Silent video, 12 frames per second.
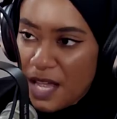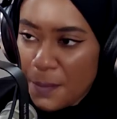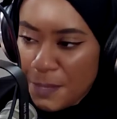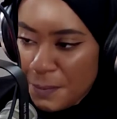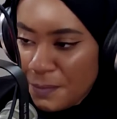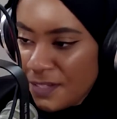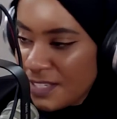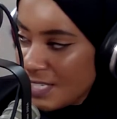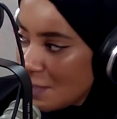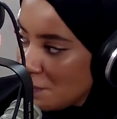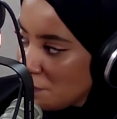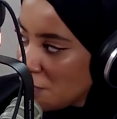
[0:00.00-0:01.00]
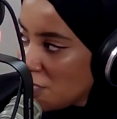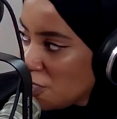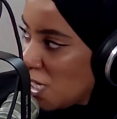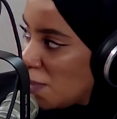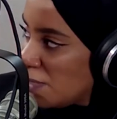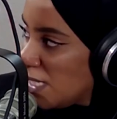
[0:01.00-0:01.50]
people, because I'm pretty sure
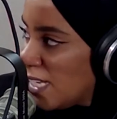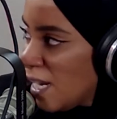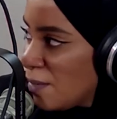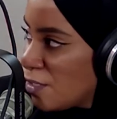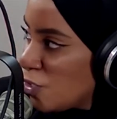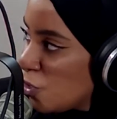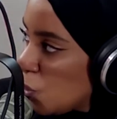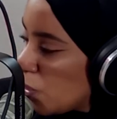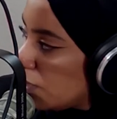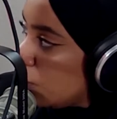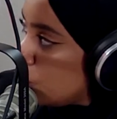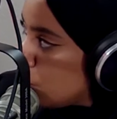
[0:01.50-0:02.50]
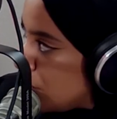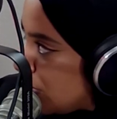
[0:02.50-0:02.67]
Abdulkarim doesn't know what Lumi